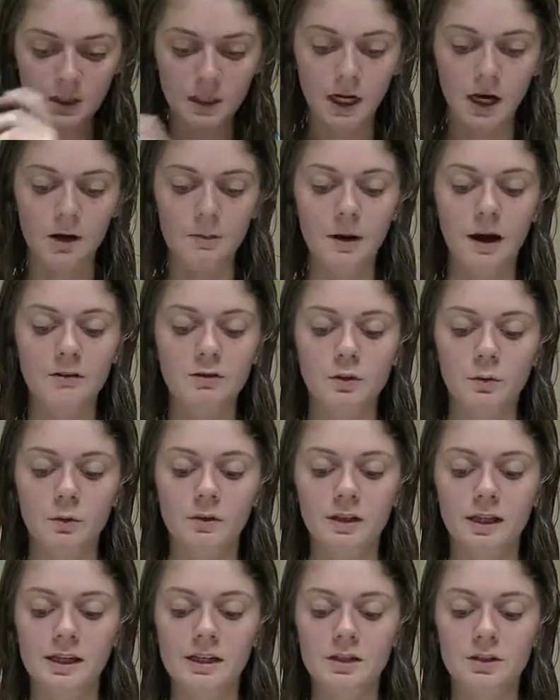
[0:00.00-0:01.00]
After
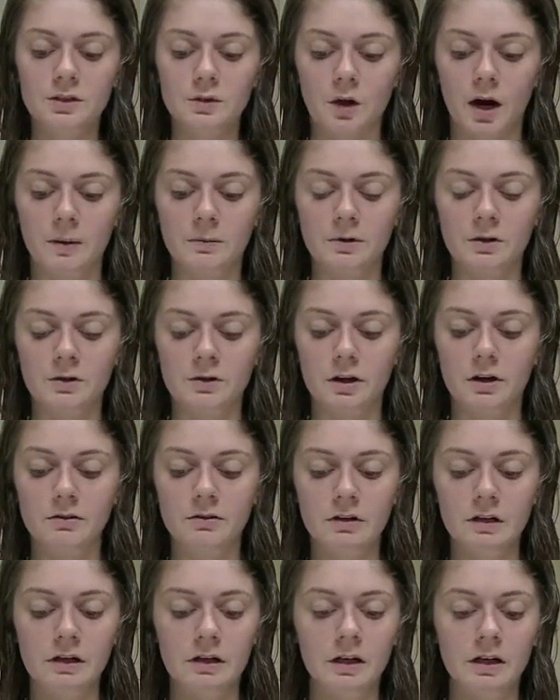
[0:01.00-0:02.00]
one lady described herself,
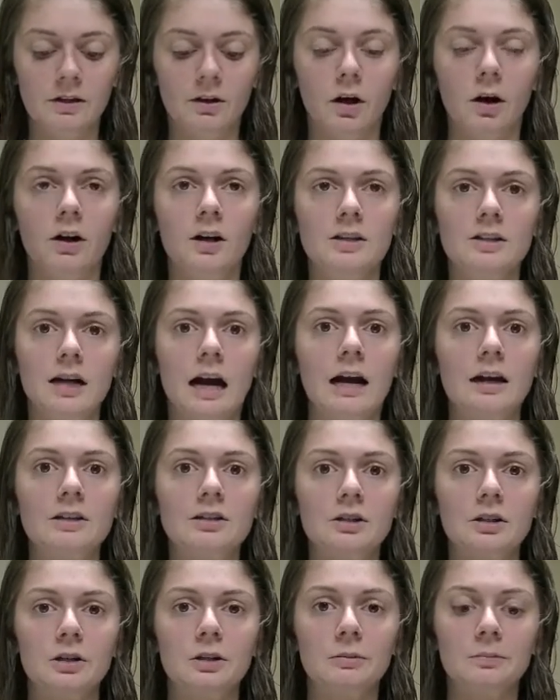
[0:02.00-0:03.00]
the artist
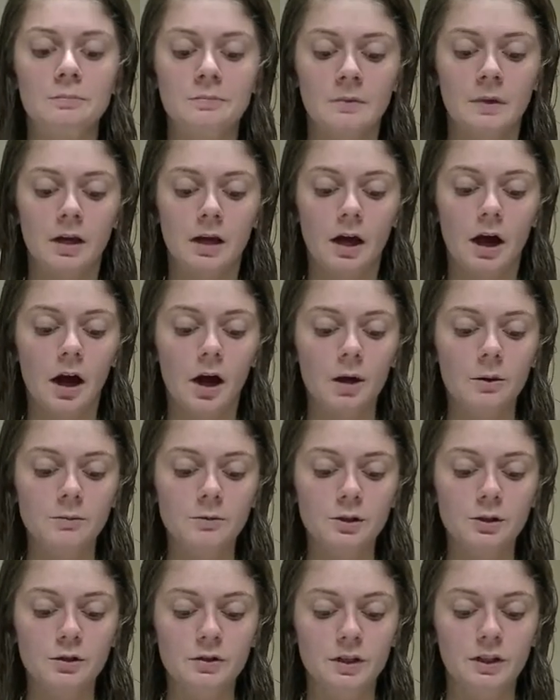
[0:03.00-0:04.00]
asked her,
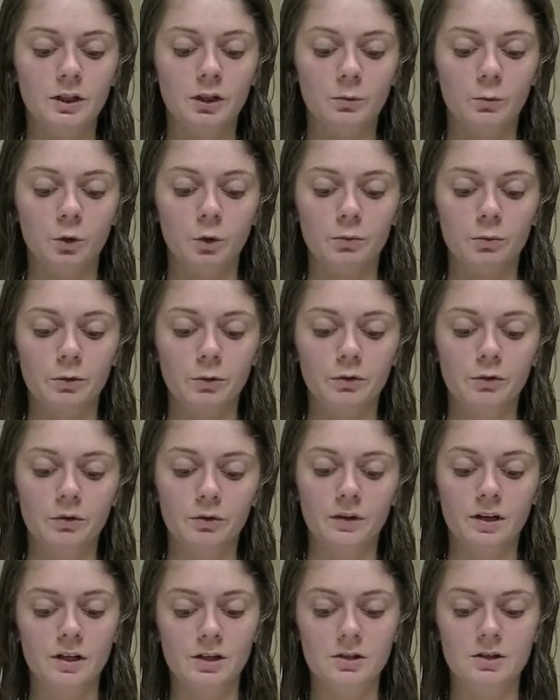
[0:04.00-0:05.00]
"Do you think you're more beautiful
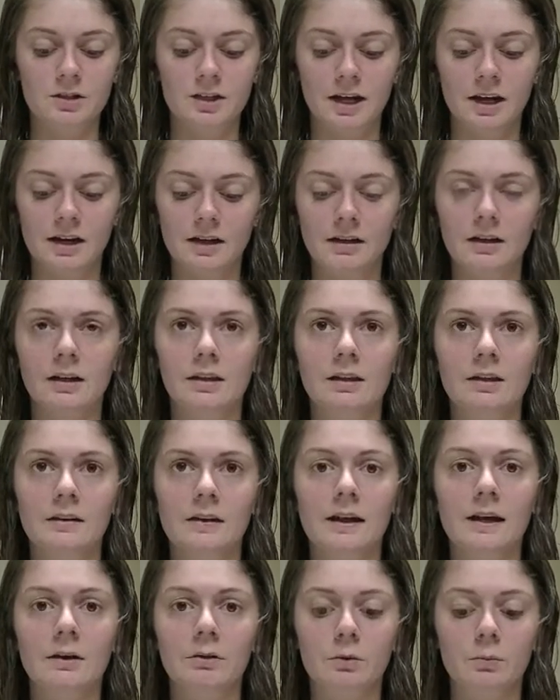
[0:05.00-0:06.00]
than you say?" And the
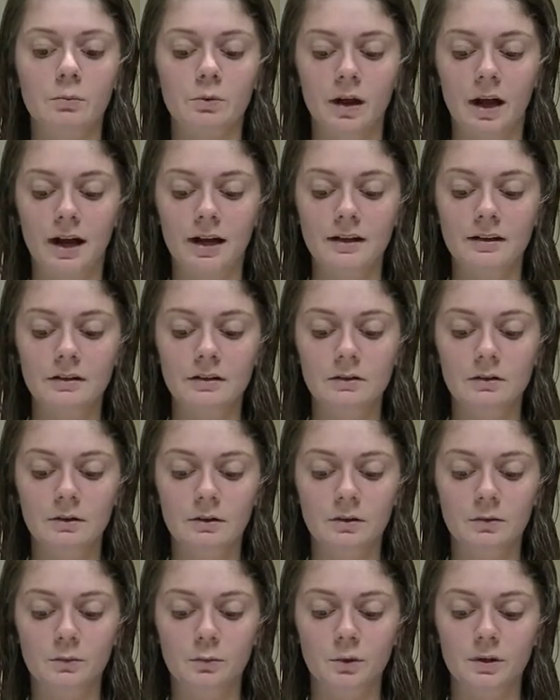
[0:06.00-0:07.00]
lady replied
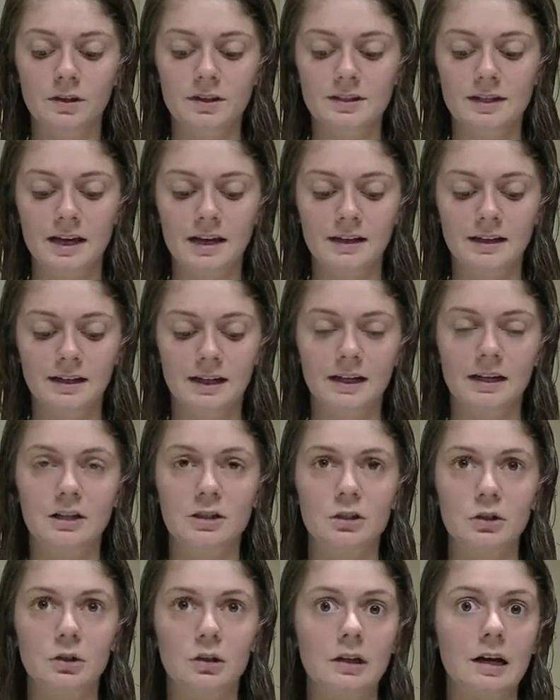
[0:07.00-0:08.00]
with a saddening
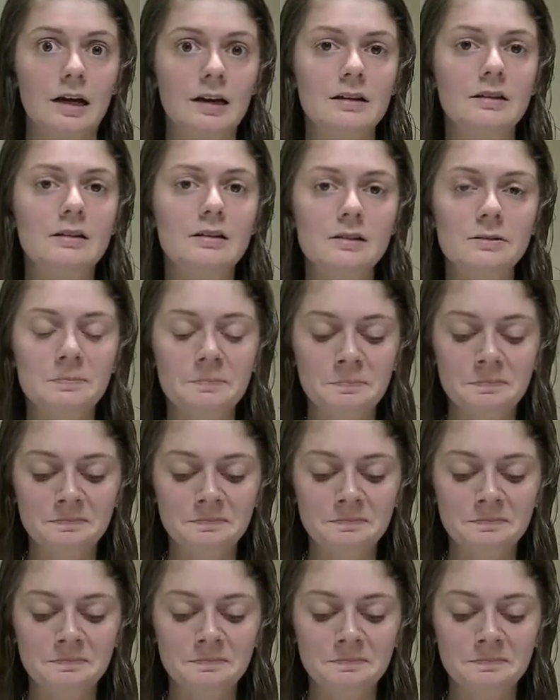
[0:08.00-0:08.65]
answer, "Yes."